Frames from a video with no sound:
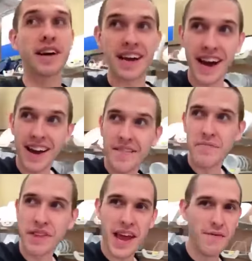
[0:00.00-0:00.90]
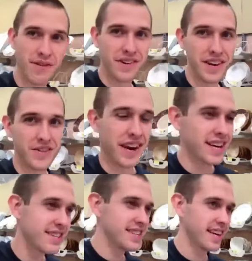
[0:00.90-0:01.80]
like every video that
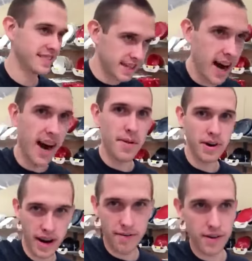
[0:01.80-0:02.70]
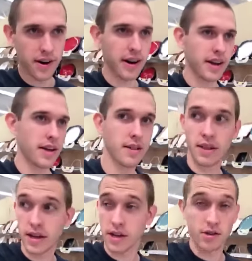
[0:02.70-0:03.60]
actually takes time and effort and
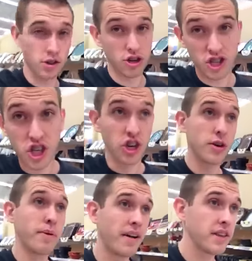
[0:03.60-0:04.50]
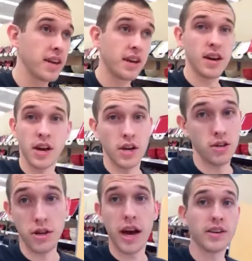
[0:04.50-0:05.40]
like looks good by the end,
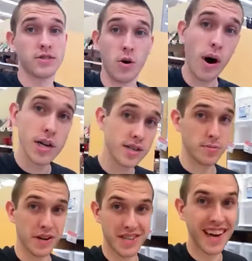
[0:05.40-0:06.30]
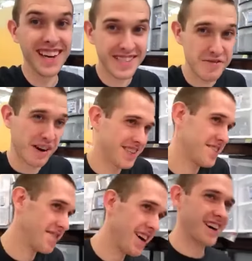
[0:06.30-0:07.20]
you guys don't watch as much as you watch
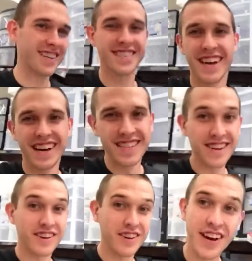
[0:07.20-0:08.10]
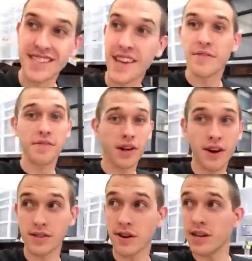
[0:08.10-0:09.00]
the vlogs. So you guys love the
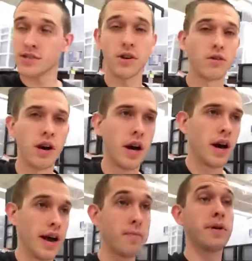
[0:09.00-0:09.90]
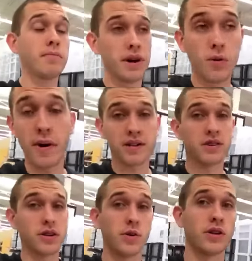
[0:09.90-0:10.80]
vlogs, right? So, and me and Britt, we're about to
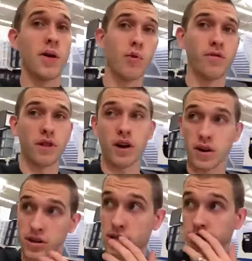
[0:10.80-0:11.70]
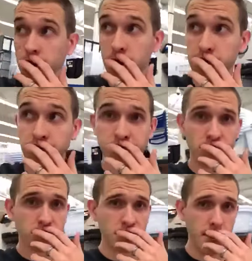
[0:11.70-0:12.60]
start doing a lot more vlogs um,
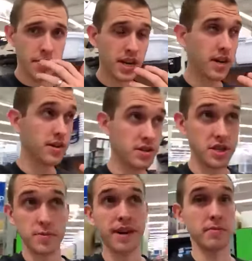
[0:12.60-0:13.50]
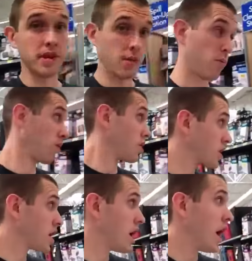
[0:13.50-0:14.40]
because she's about to be done with
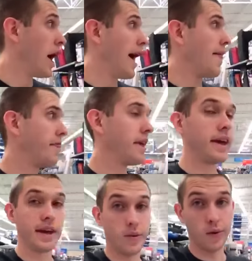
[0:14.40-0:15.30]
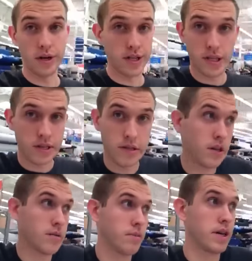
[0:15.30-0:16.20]
work, and then we're just gonna
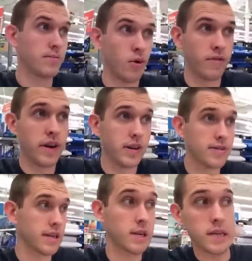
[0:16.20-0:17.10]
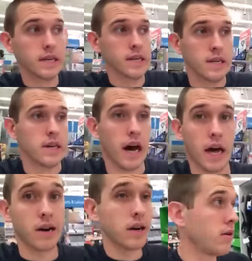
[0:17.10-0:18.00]
start making more videos. Like,
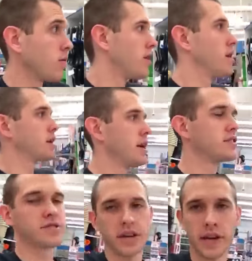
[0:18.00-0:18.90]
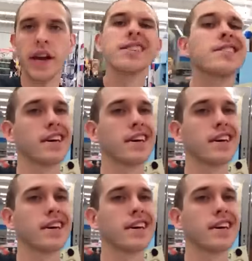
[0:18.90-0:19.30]
I don't know. Well, here's the thing. Here's the